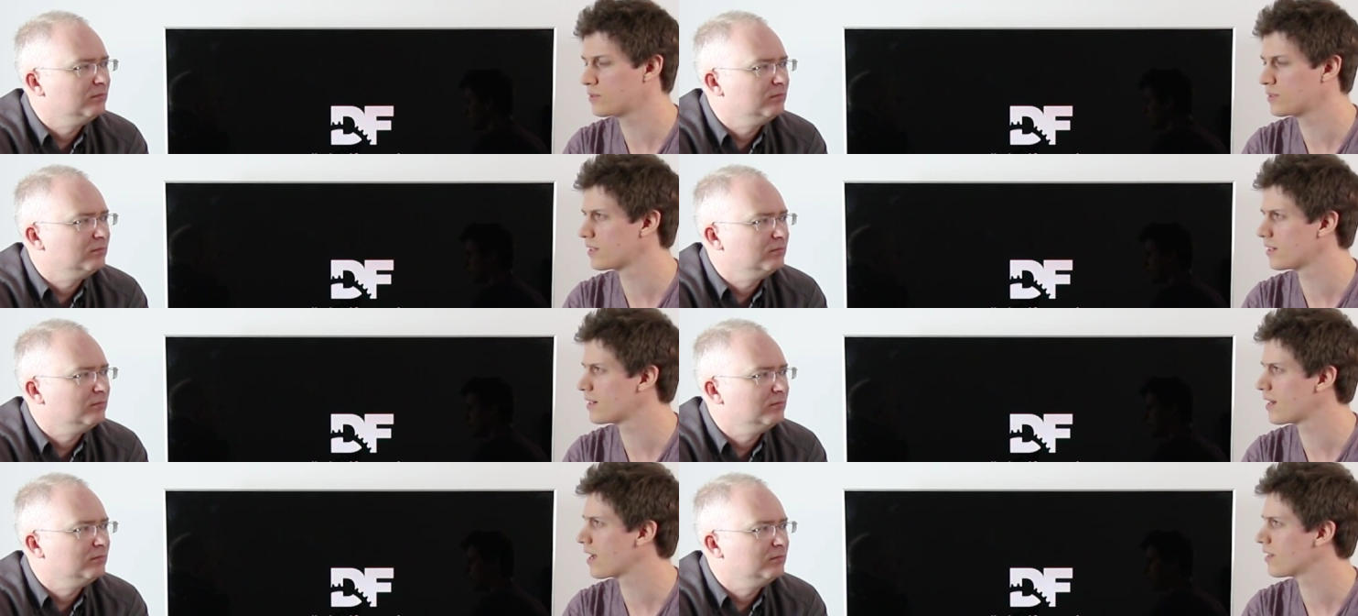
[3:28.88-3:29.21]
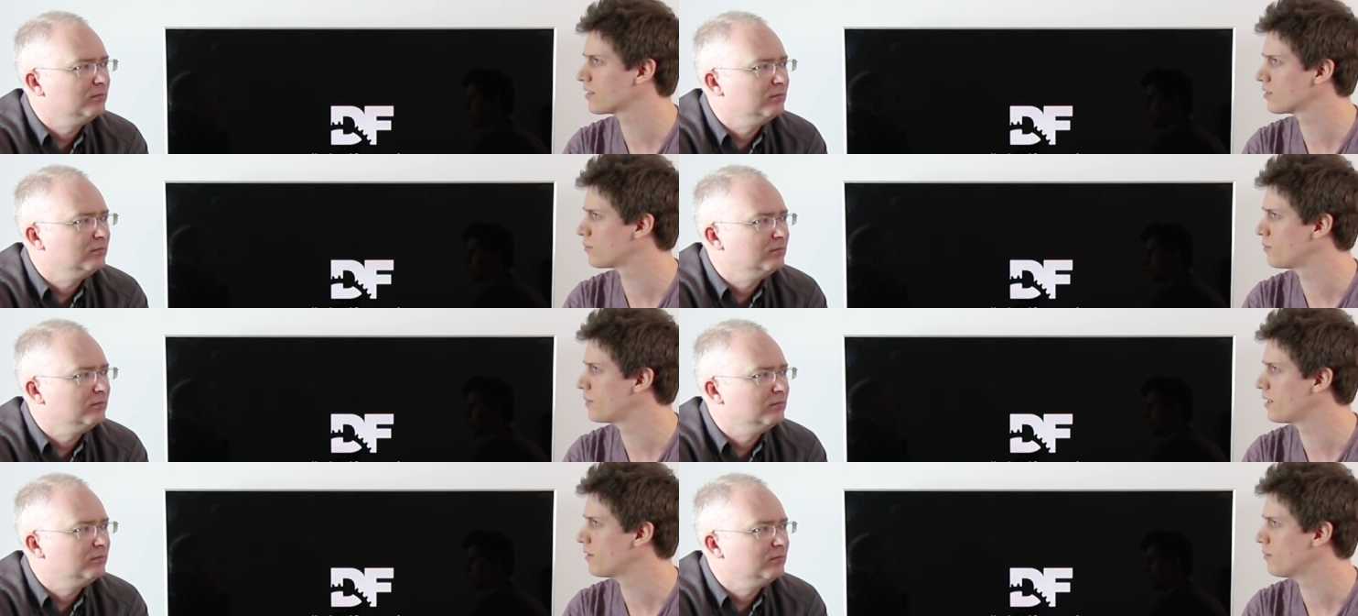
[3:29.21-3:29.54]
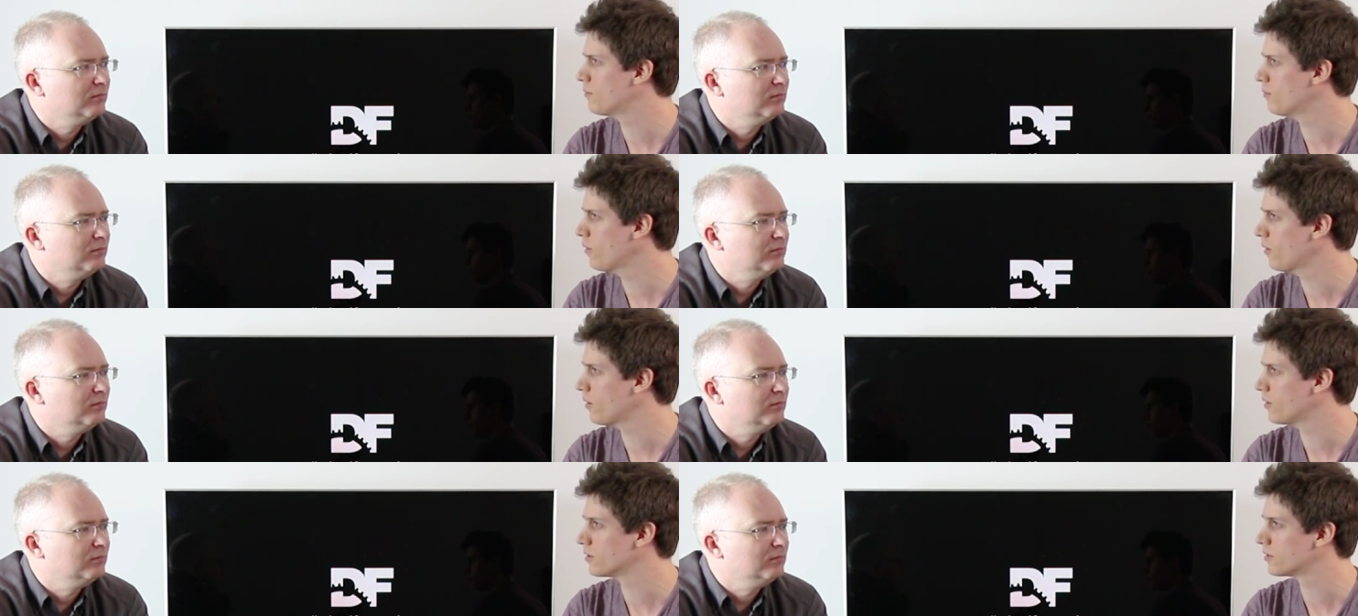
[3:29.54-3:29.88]
Speaker 1: was announced when it
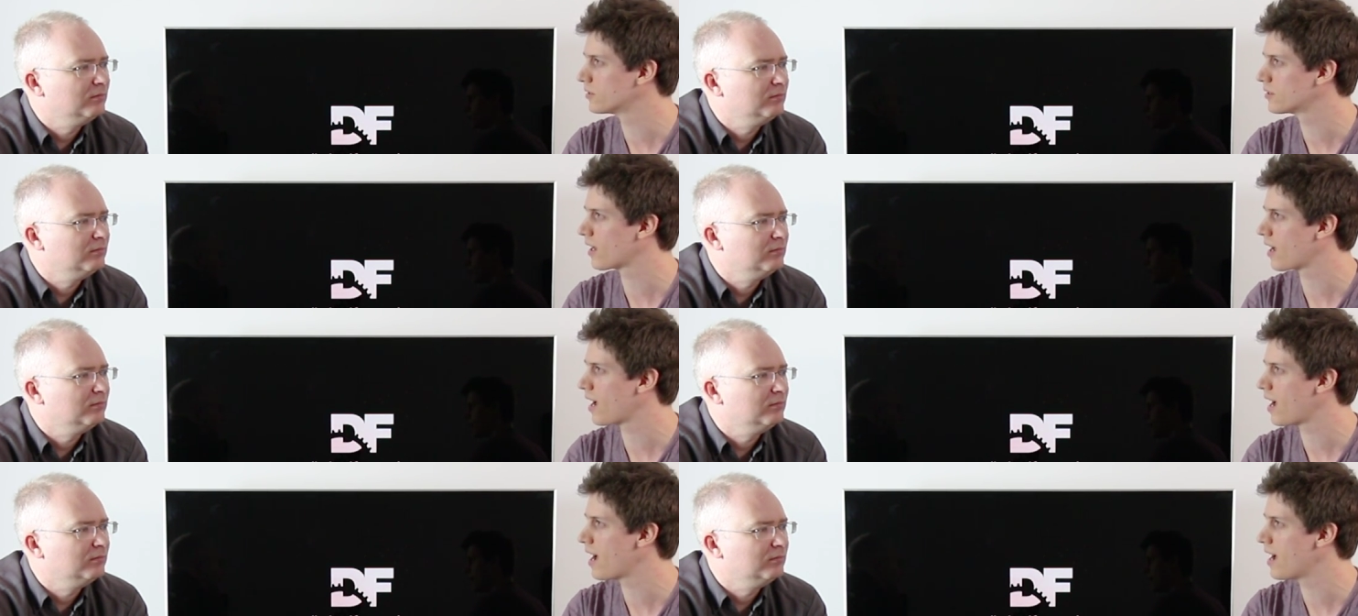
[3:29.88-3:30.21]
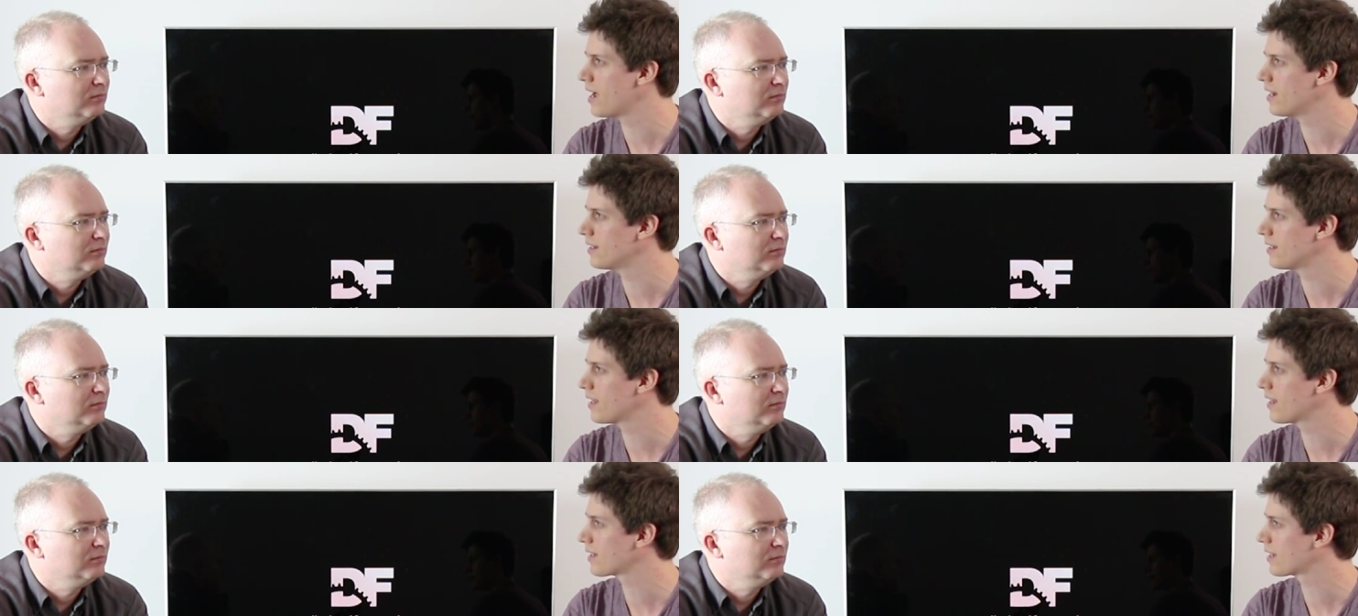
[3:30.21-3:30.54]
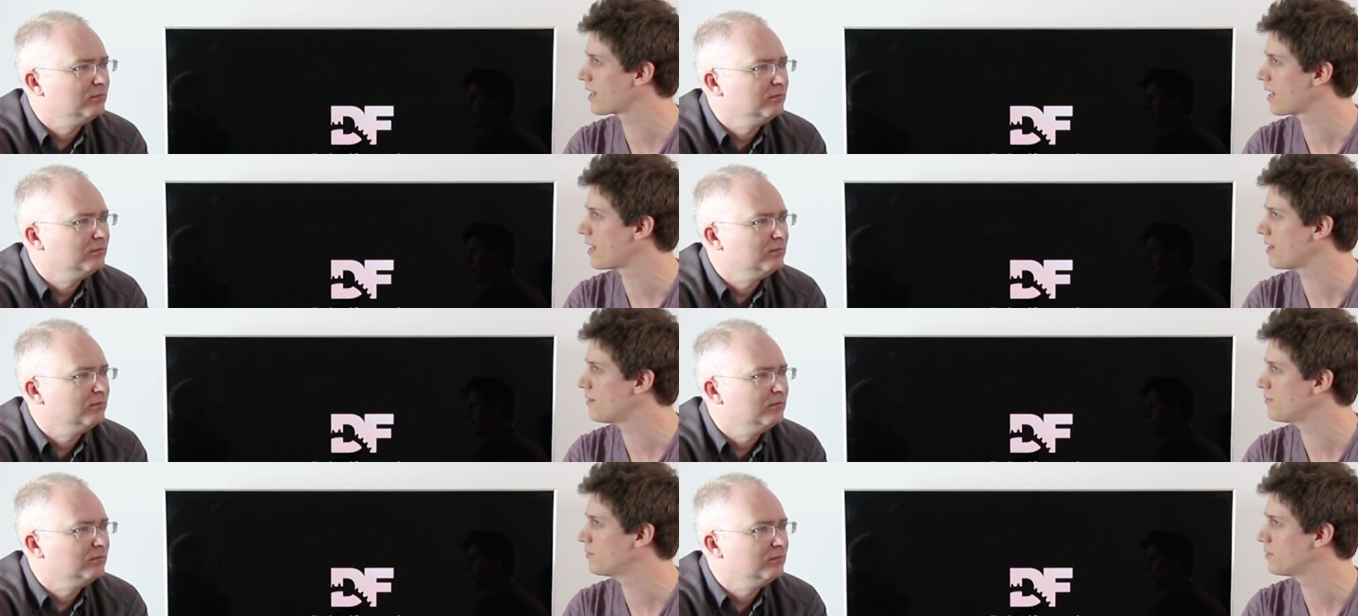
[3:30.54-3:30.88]
was, and that
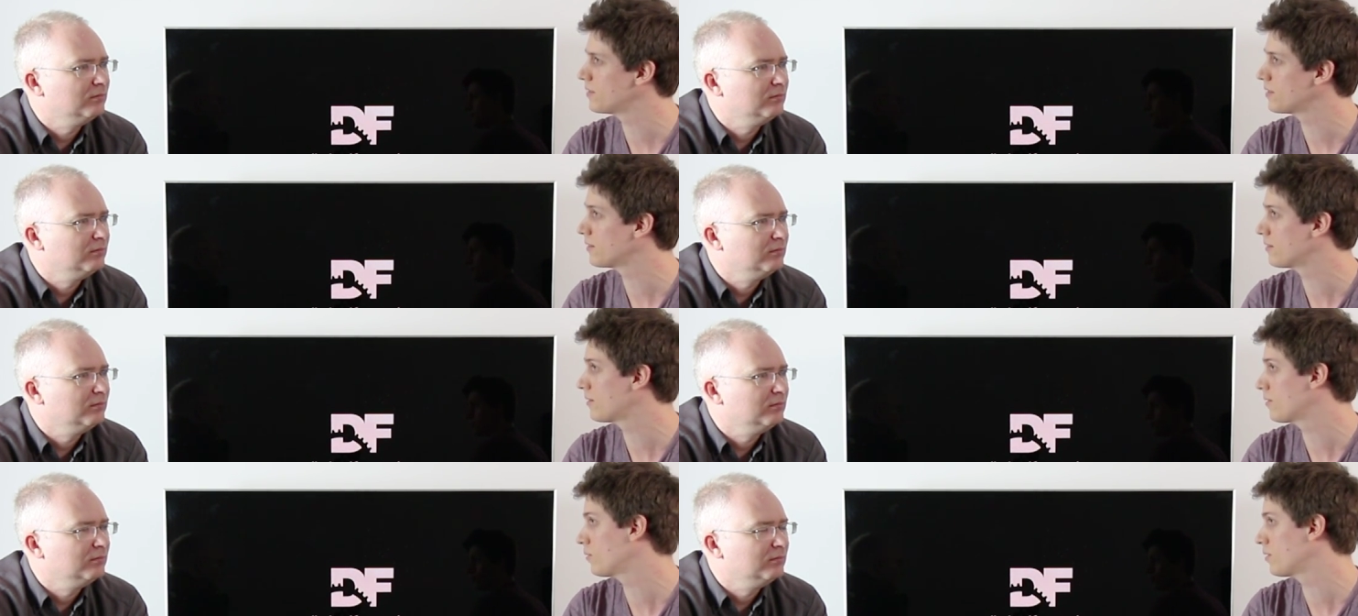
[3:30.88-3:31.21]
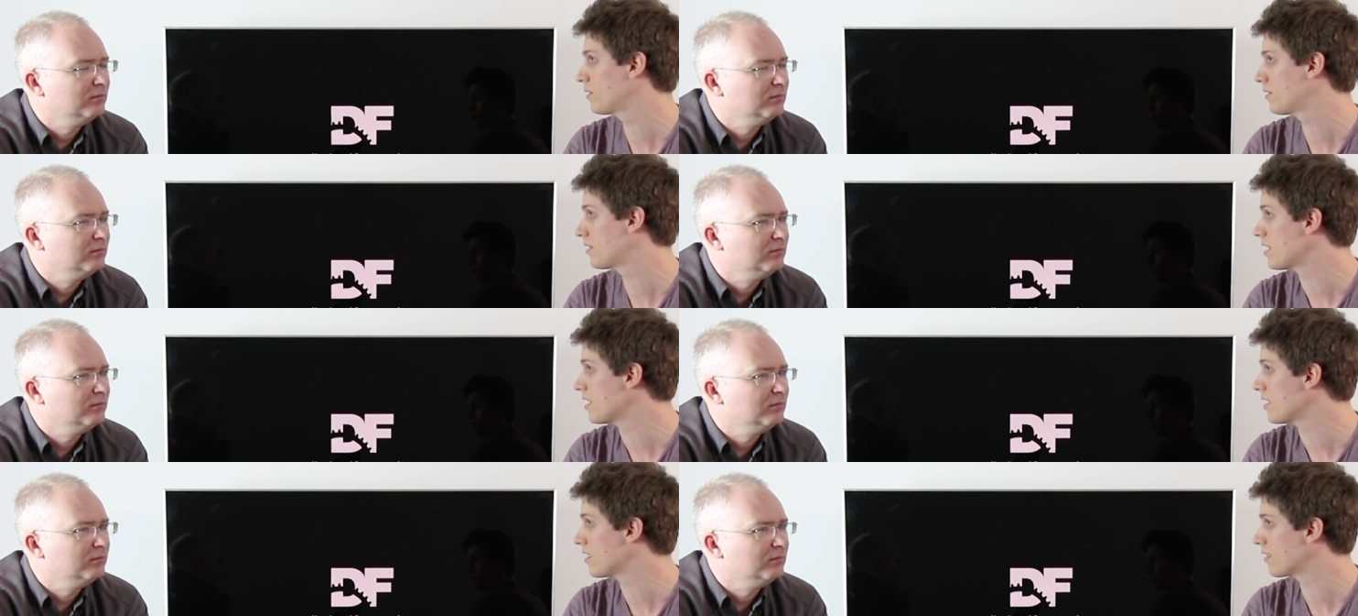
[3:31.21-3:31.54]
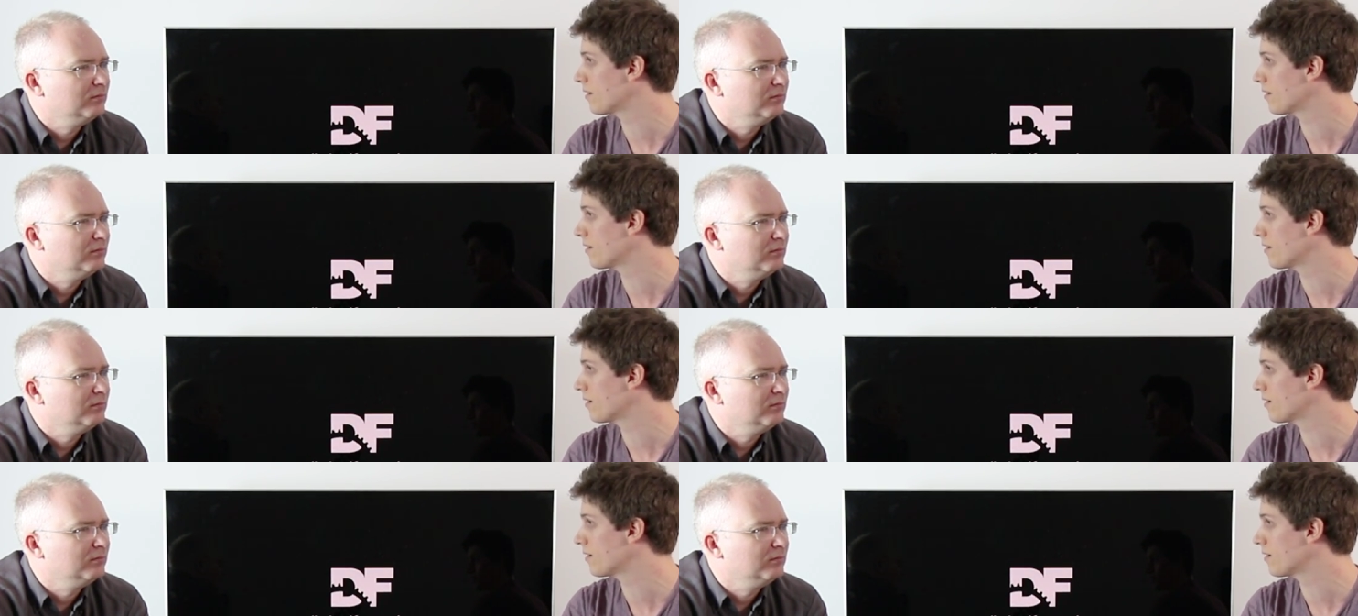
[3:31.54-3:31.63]
gave the